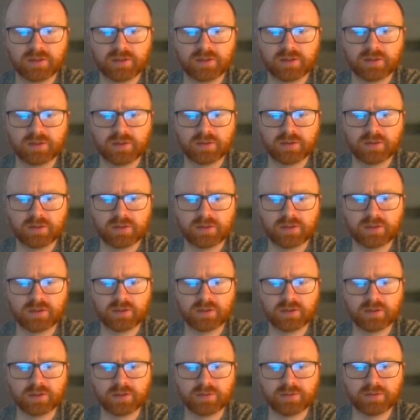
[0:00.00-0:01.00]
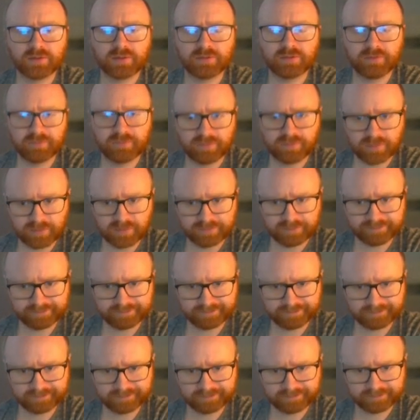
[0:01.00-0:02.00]
b3.
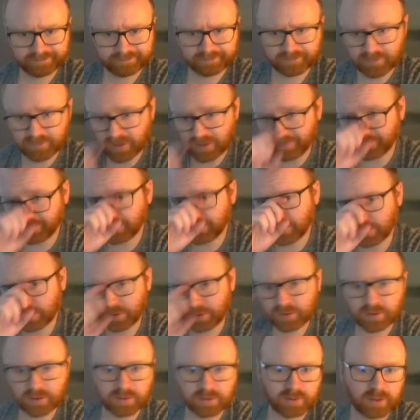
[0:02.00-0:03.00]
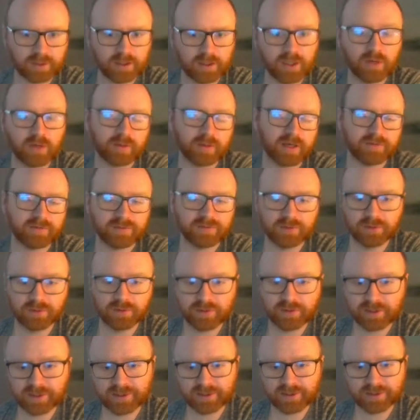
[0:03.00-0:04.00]
Okay, now we're going to have to
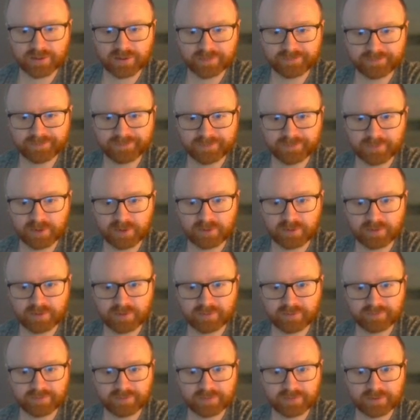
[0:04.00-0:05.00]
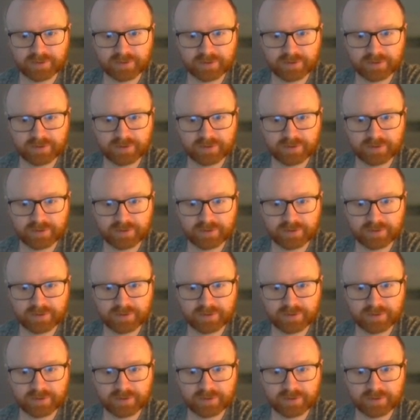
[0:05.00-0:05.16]
look at this. Now that I've